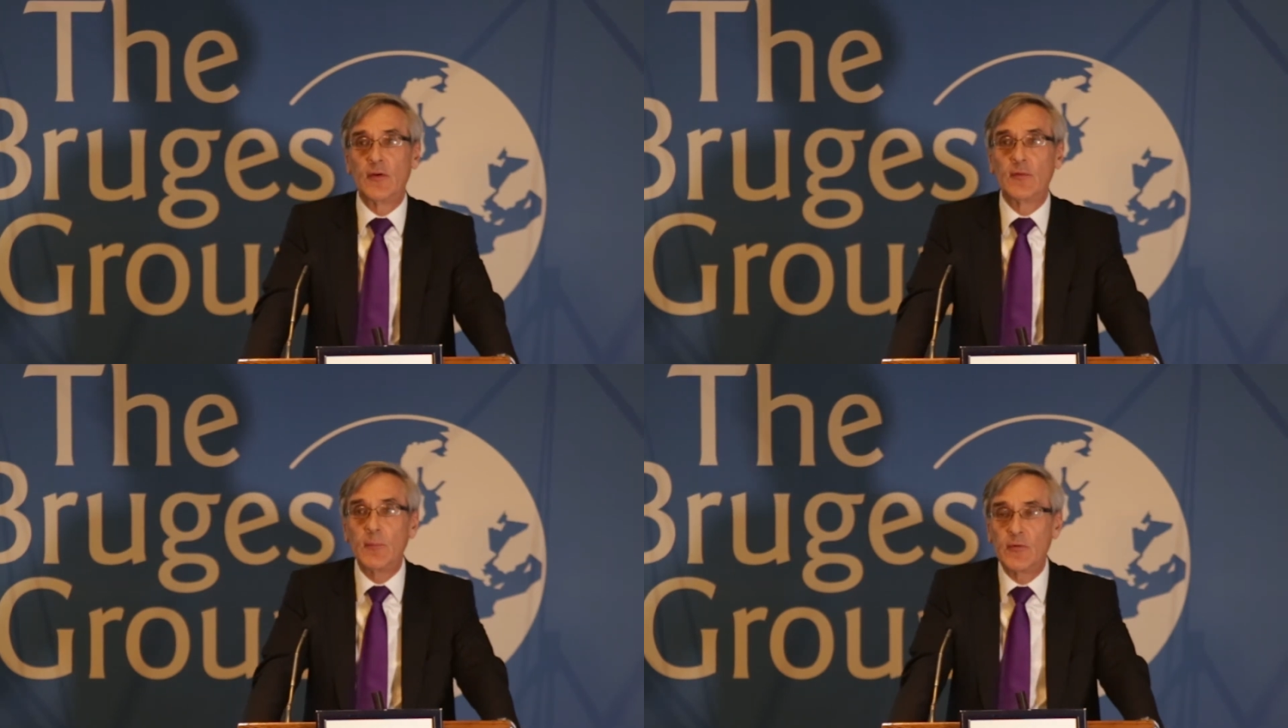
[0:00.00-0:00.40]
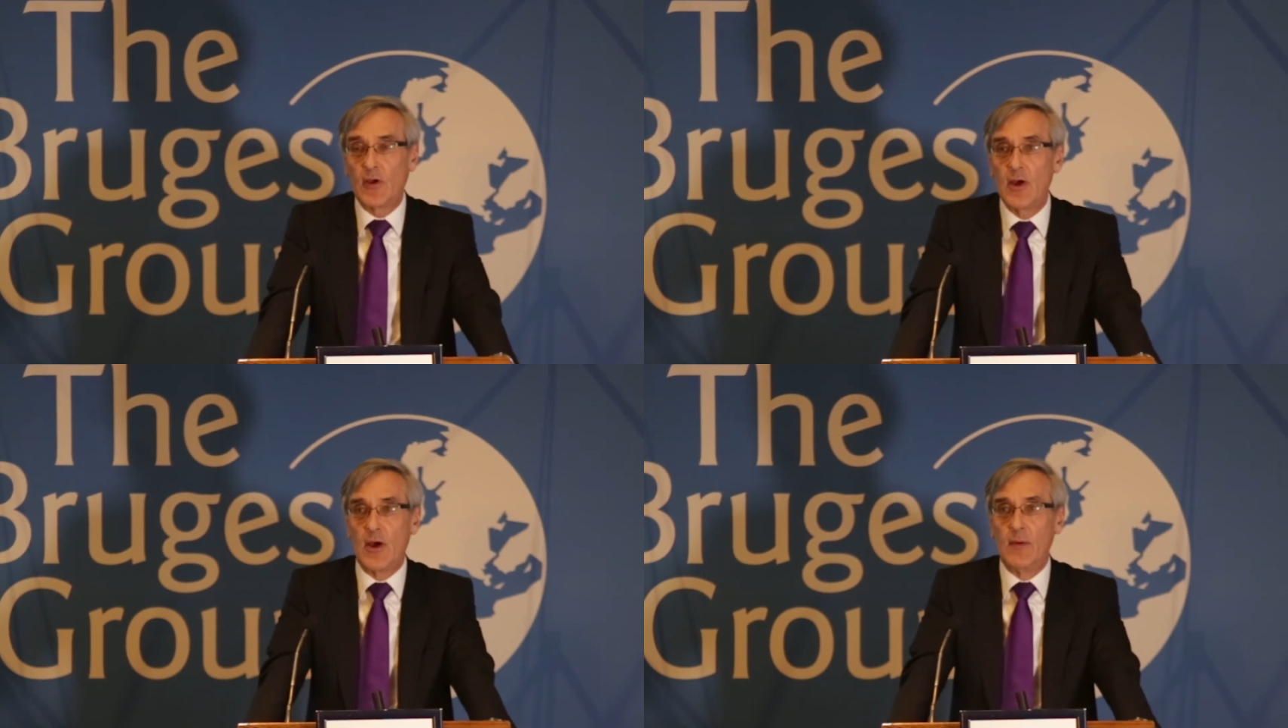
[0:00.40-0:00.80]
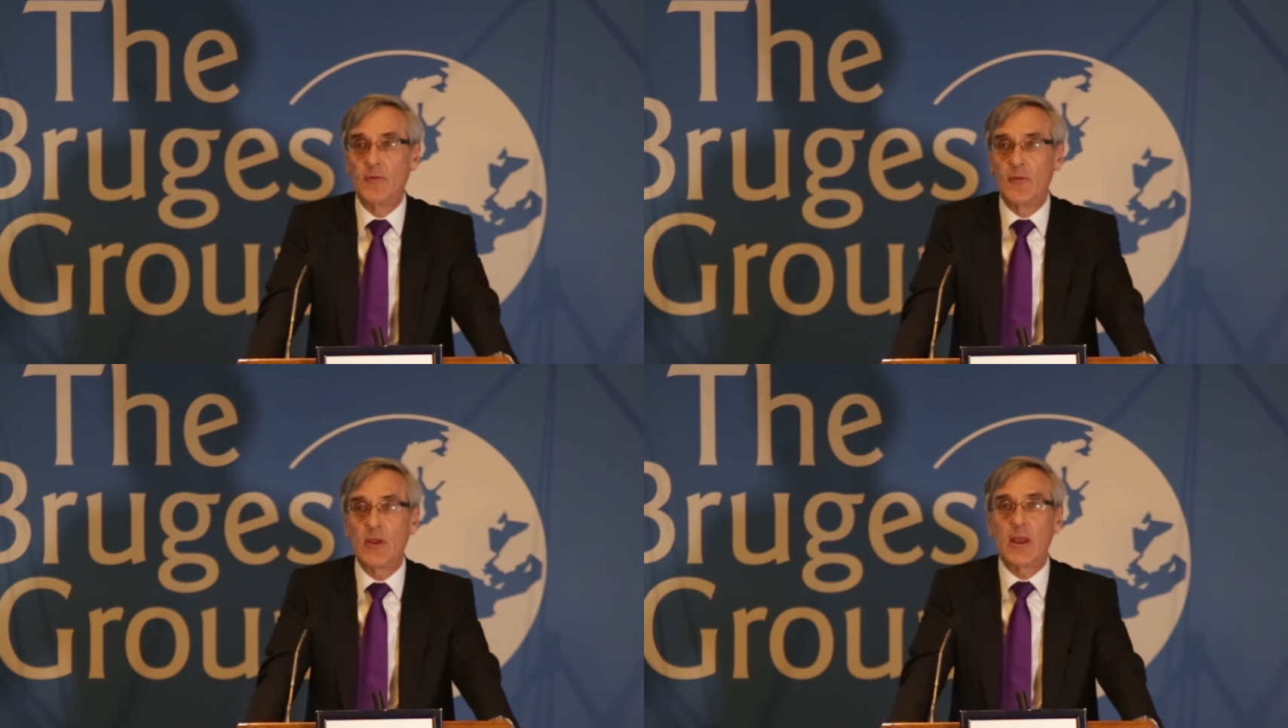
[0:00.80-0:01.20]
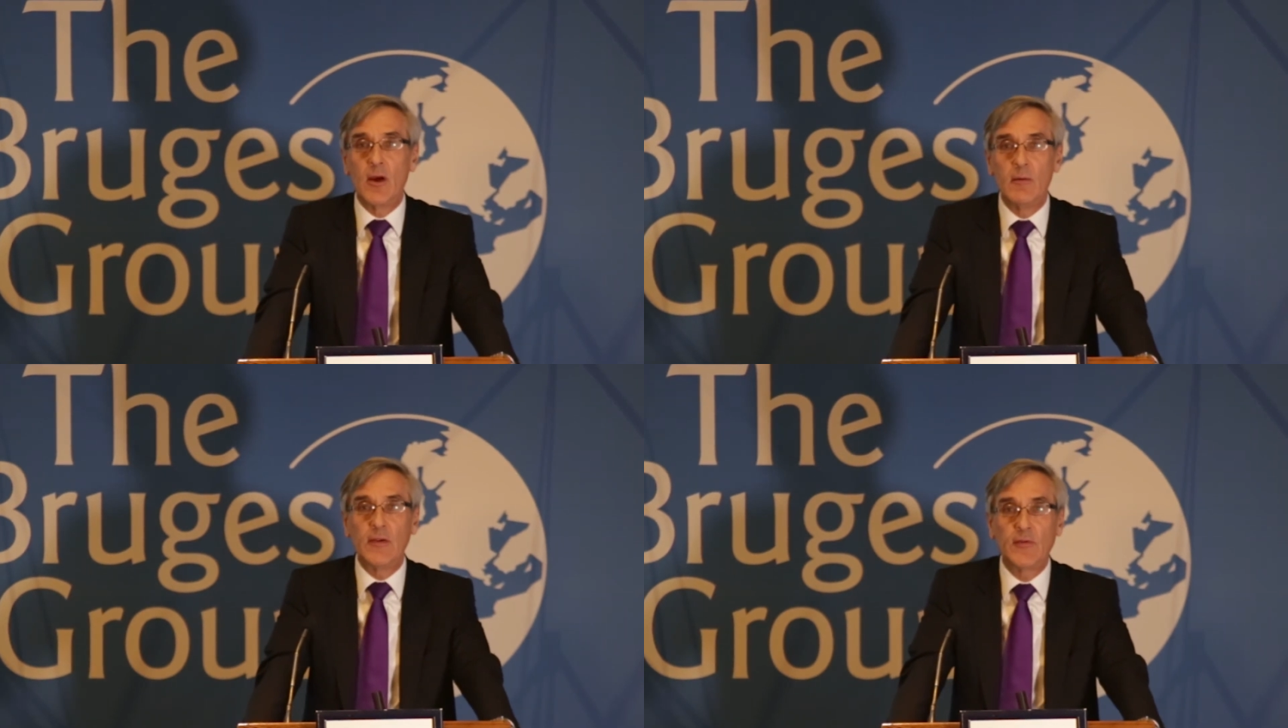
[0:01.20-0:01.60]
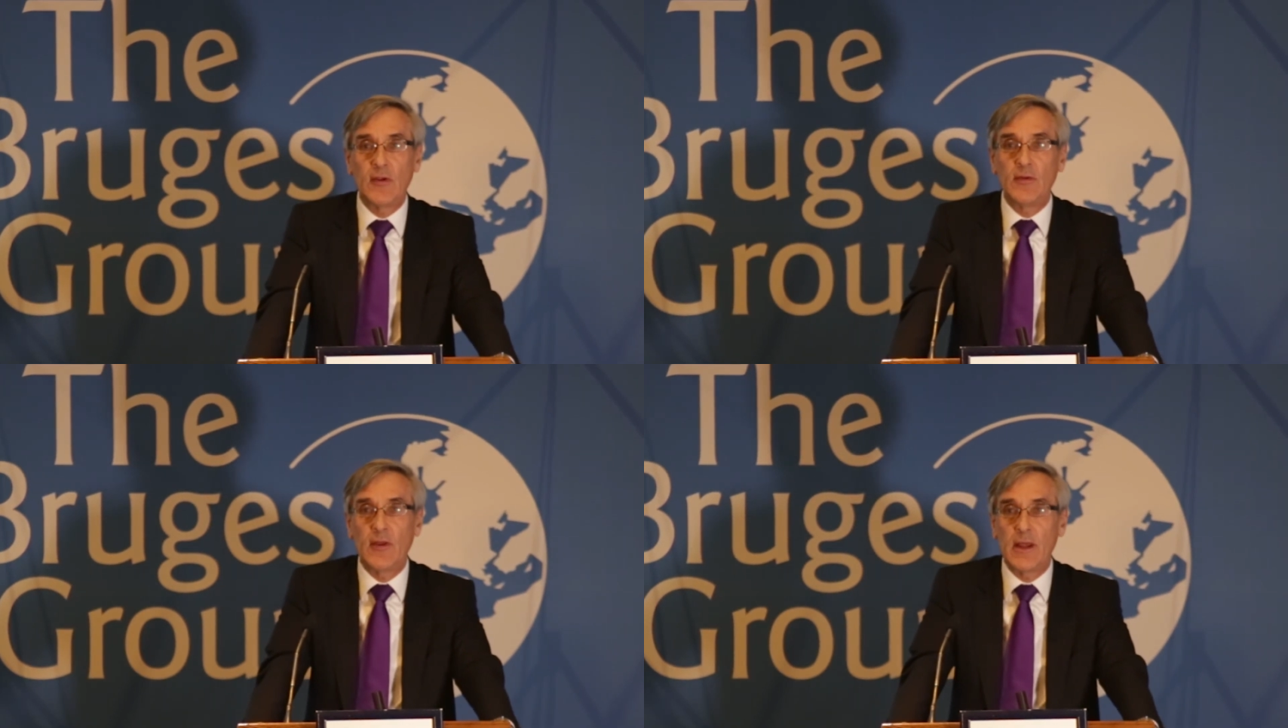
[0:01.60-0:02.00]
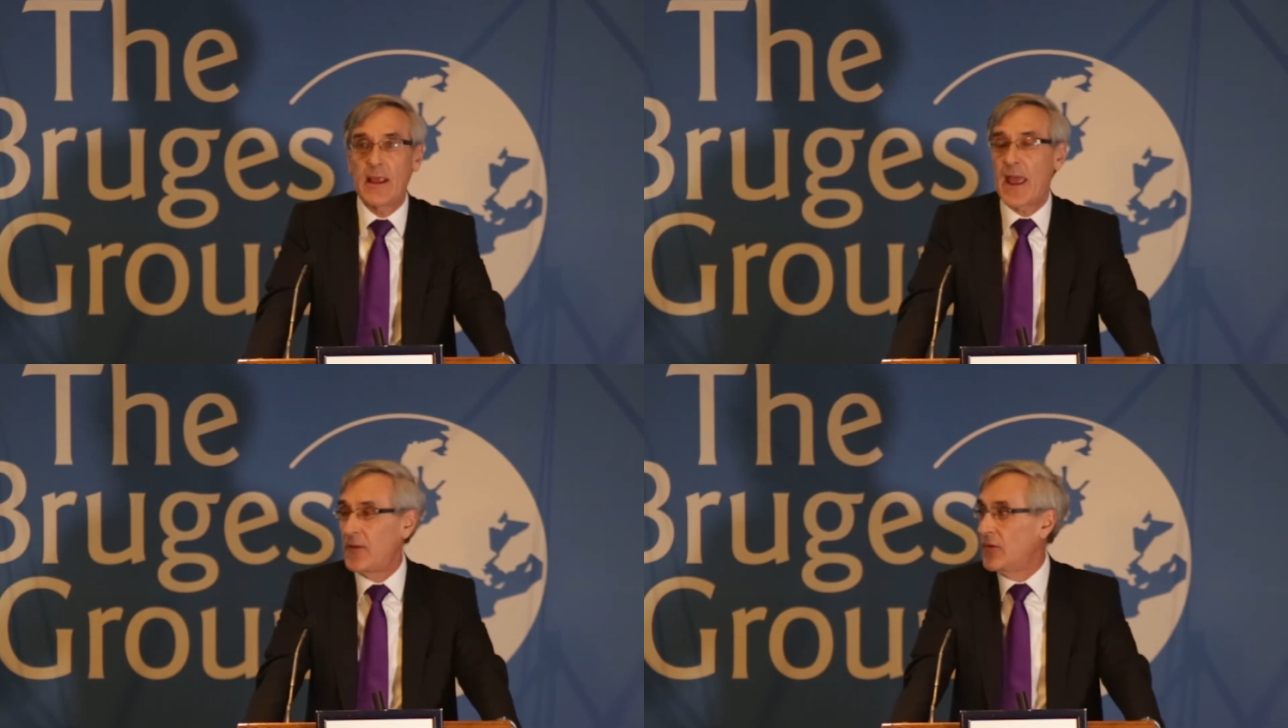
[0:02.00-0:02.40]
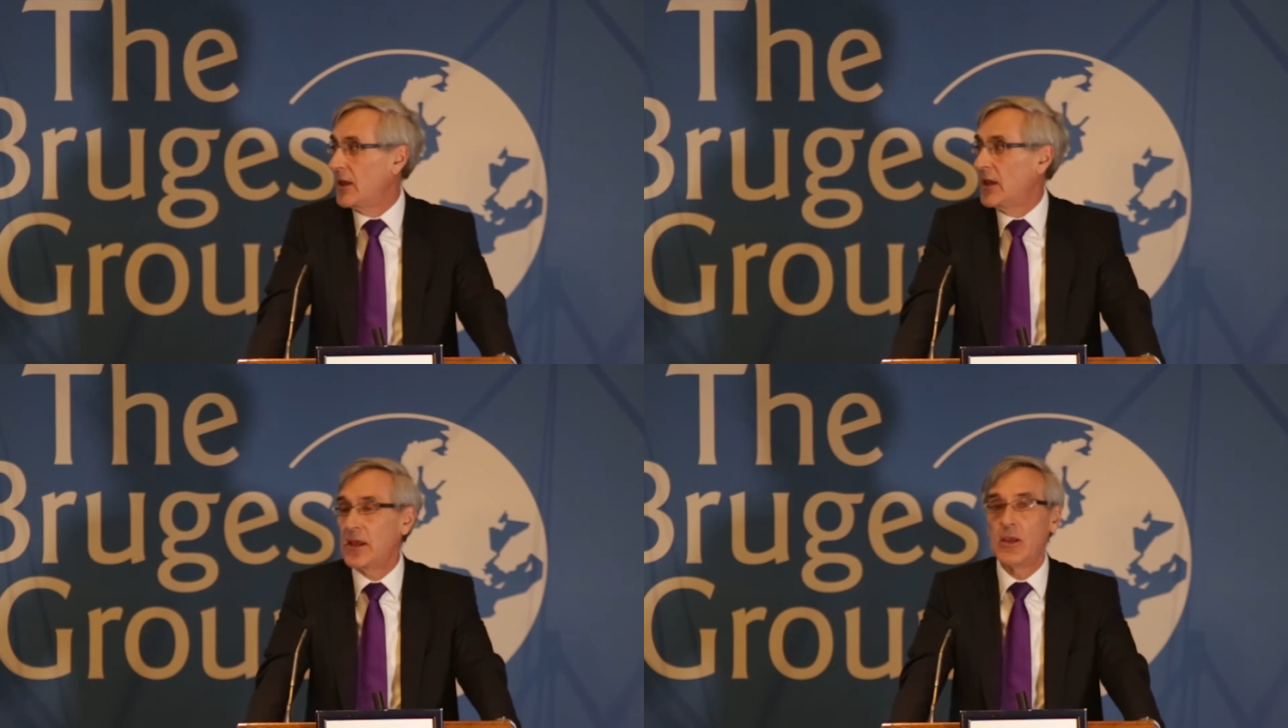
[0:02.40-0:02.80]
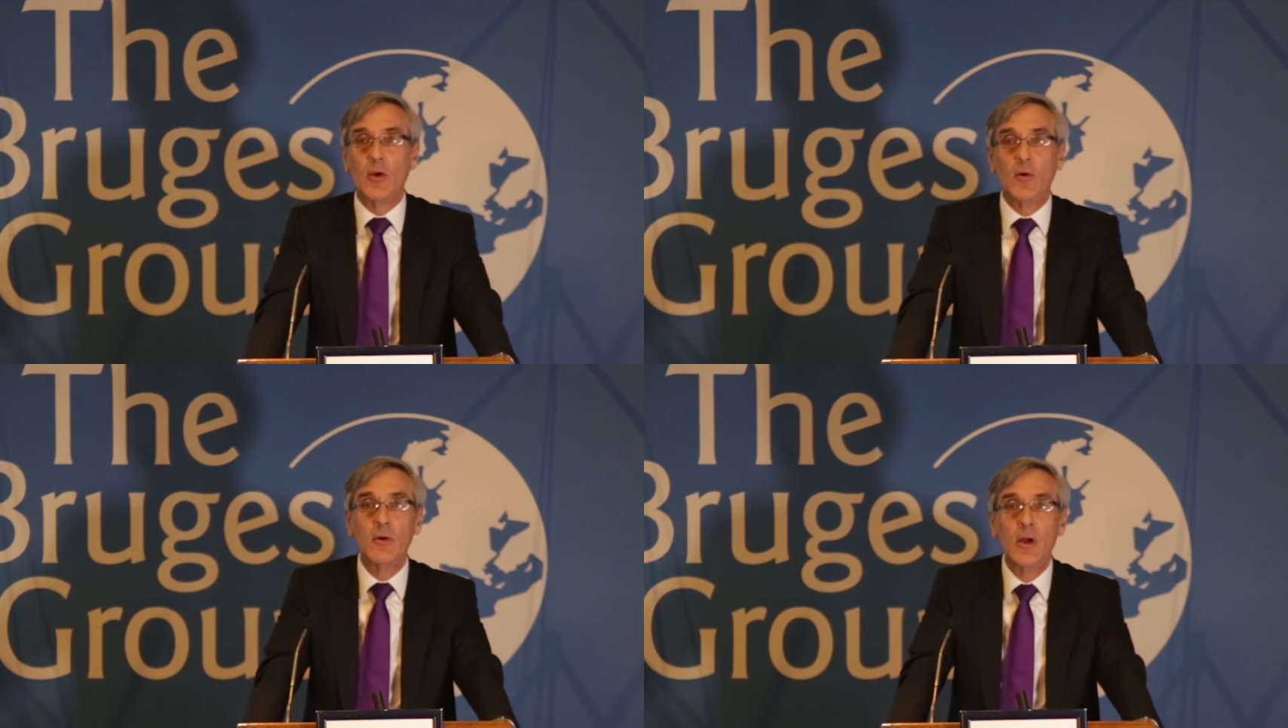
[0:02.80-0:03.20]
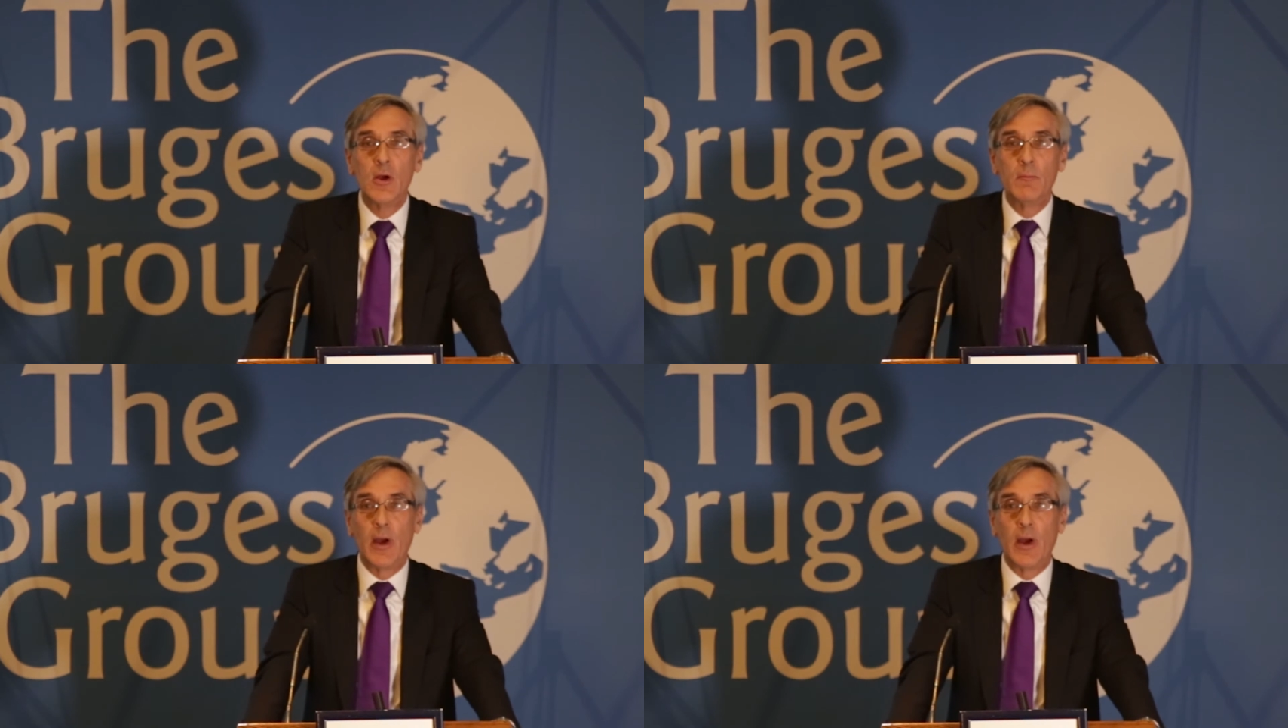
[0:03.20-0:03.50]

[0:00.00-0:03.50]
has observed that the OECD and the EU